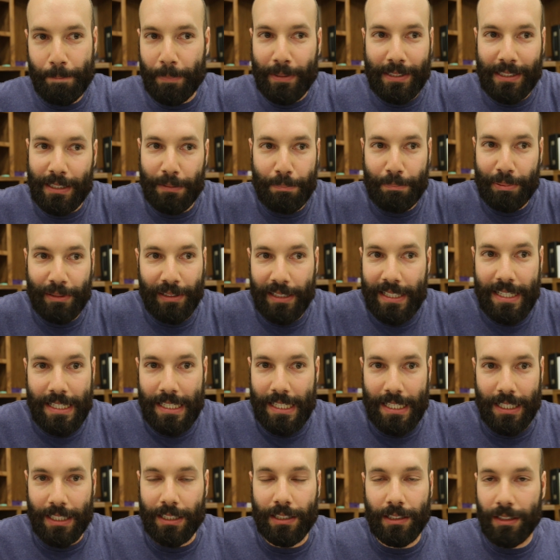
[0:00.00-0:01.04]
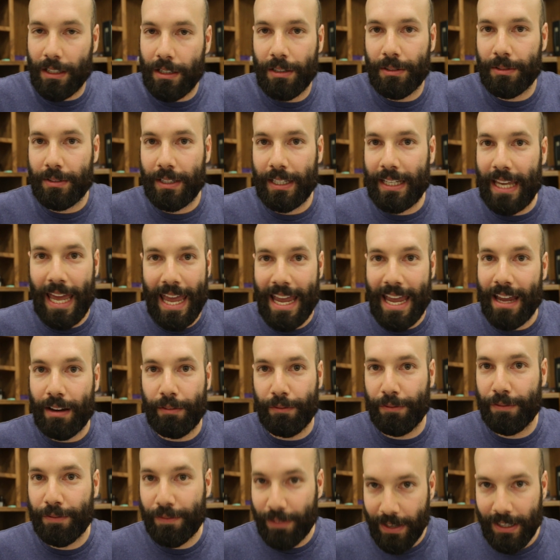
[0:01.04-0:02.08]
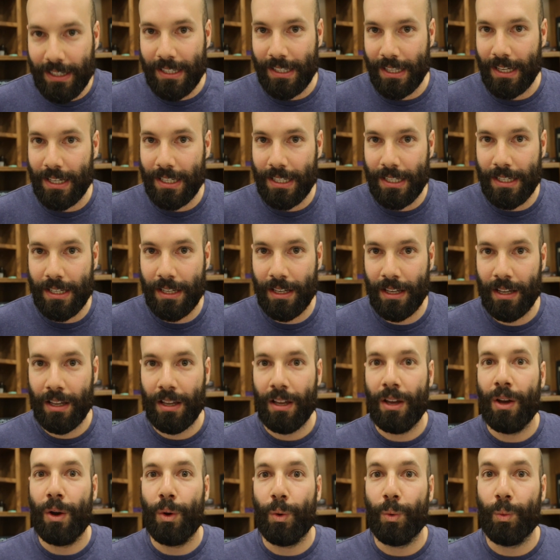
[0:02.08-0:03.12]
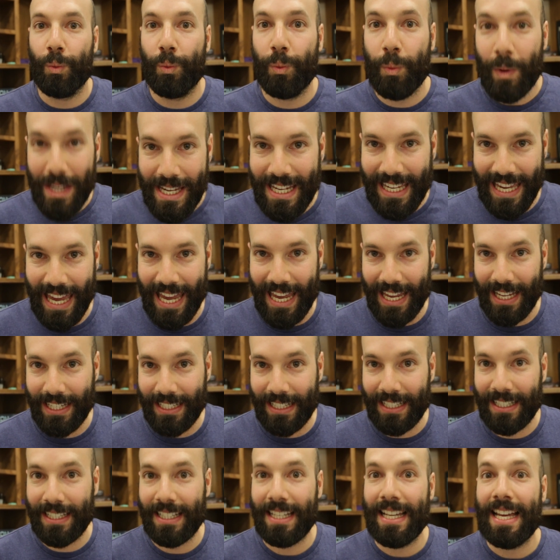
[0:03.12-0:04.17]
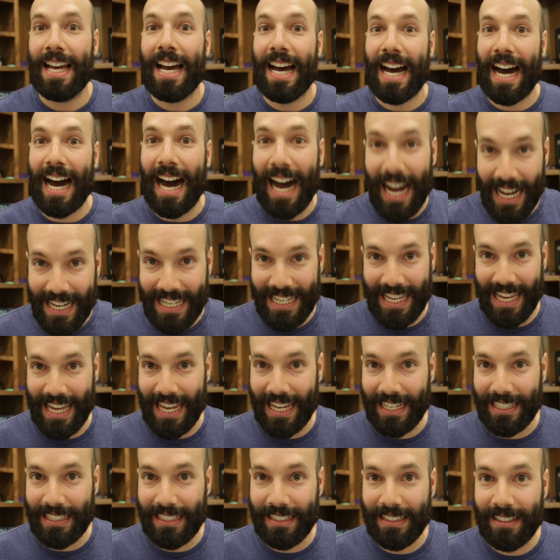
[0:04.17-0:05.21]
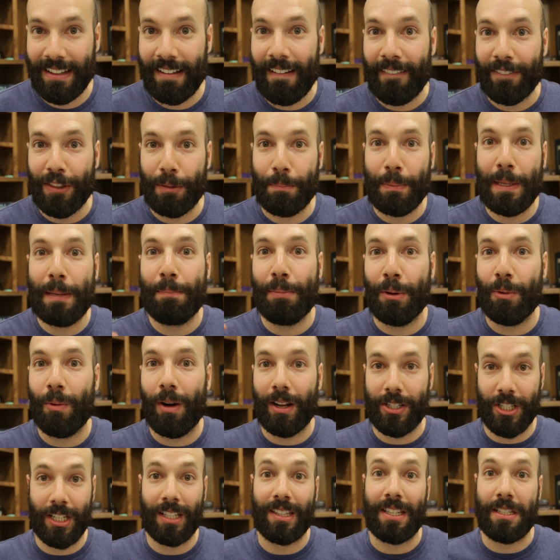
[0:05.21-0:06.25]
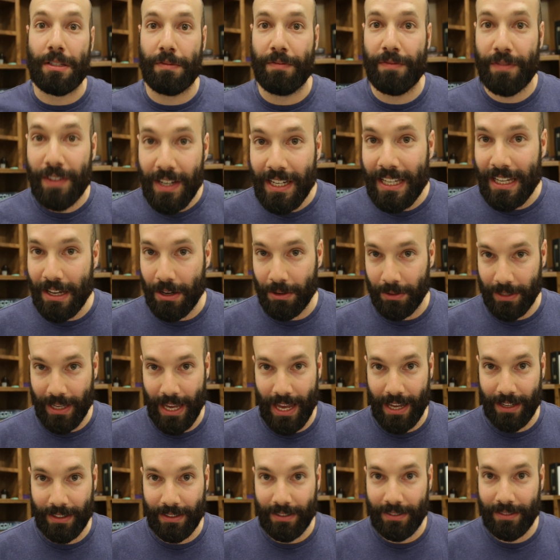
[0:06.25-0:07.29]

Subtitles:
But the police alone can't fix this. We can. I can. The people watching this video can.